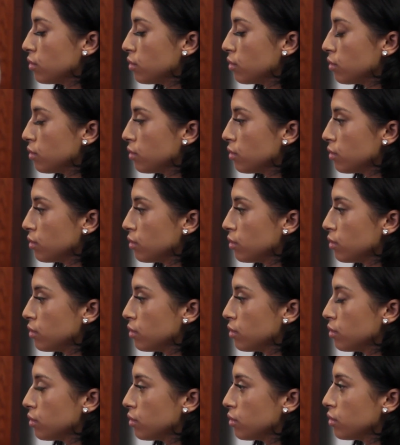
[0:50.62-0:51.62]

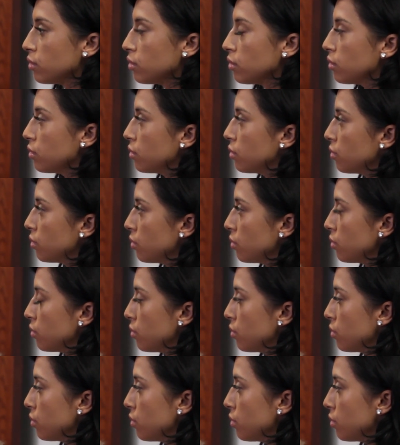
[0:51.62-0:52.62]

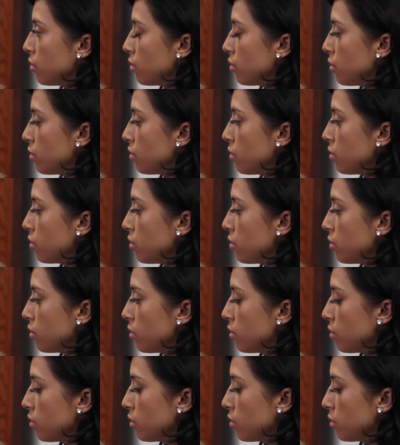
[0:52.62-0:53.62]

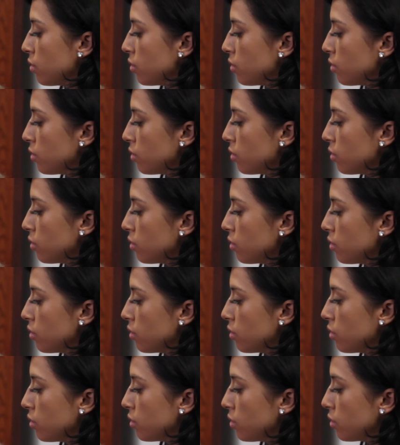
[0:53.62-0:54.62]

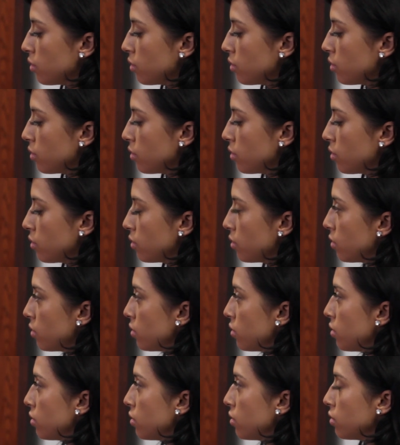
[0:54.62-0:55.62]

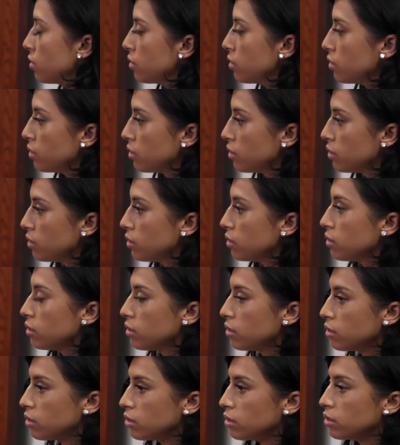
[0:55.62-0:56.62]

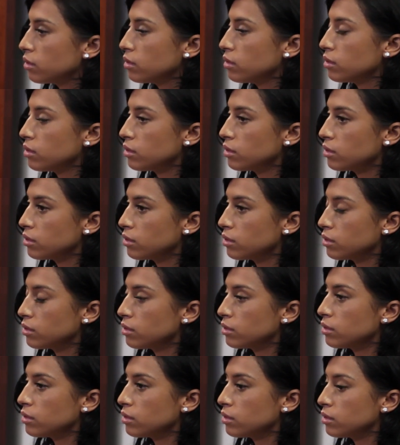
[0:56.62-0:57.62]

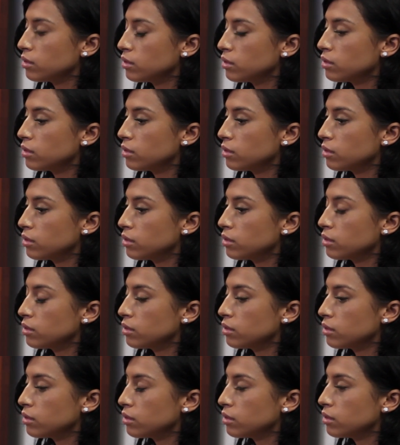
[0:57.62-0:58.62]
(silent)